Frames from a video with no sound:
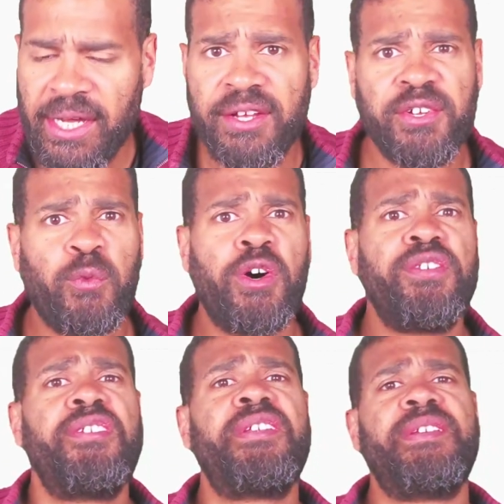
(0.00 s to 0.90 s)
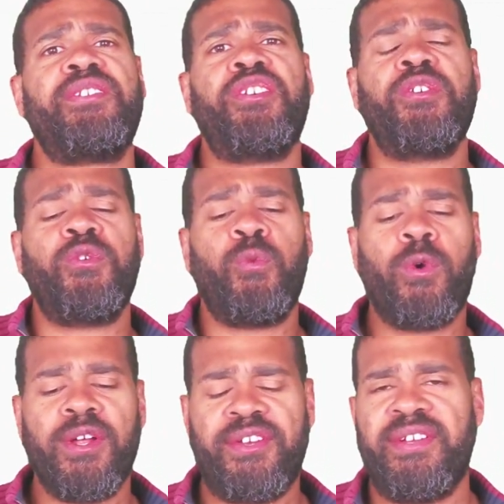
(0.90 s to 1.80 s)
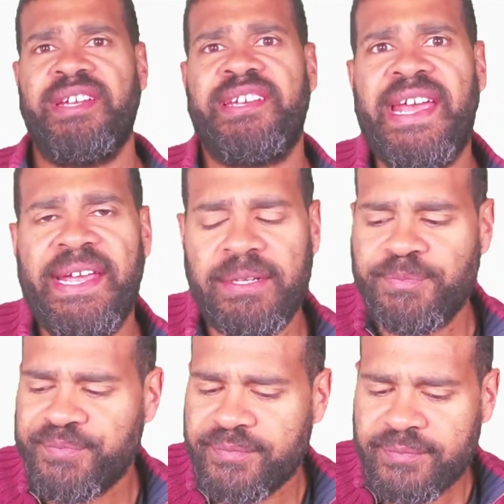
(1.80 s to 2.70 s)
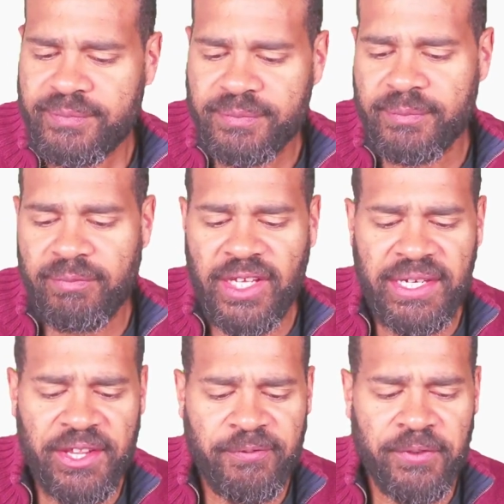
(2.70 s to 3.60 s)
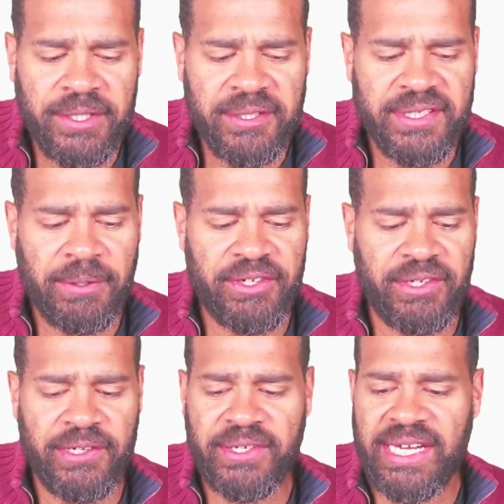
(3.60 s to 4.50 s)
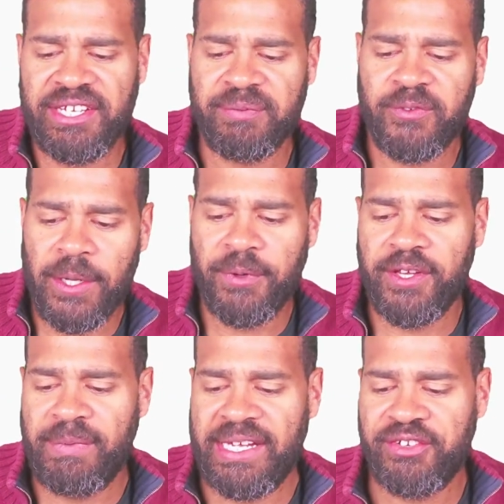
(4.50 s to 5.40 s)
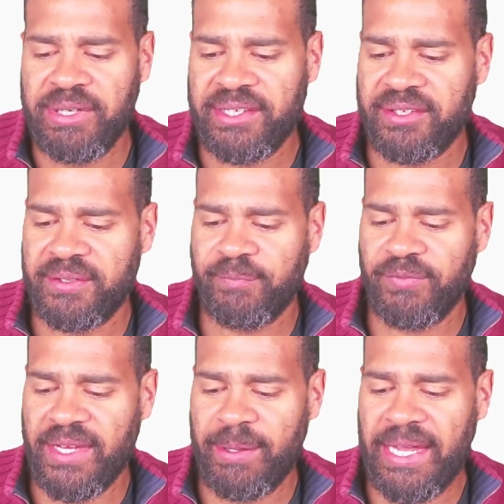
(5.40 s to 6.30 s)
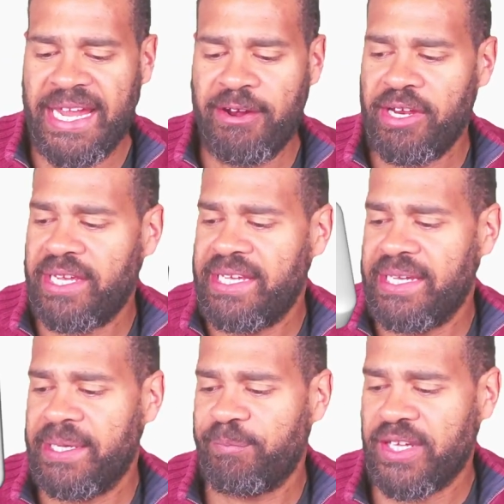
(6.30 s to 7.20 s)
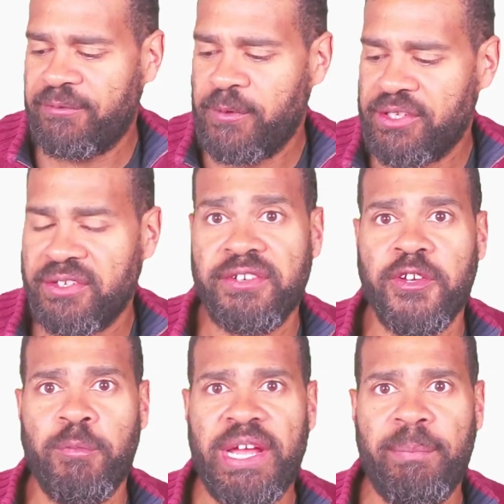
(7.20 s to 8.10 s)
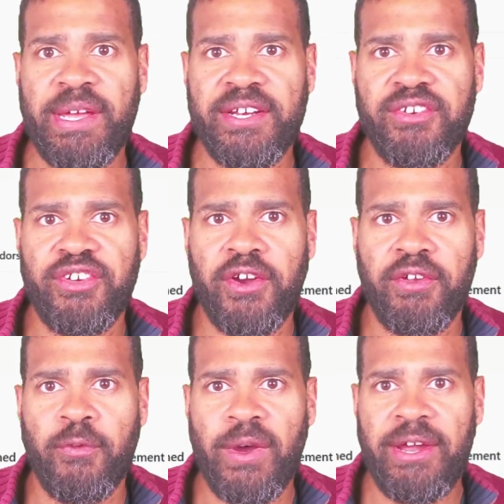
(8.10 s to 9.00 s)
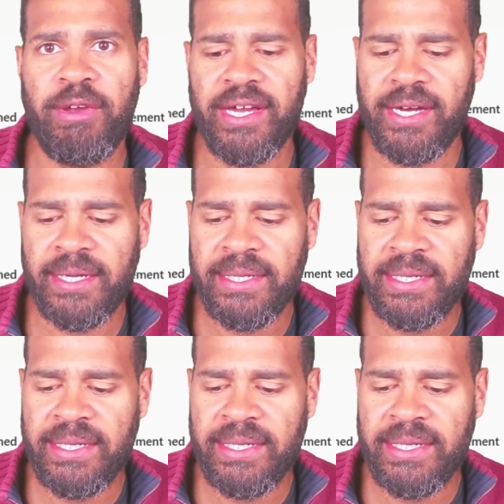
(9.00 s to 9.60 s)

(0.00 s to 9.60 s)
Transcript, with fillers: So what does it do? What does it take? Now, the first thing I want to look at is we've come to the metrics area here. And if we just zoom in a bit and show you where we are,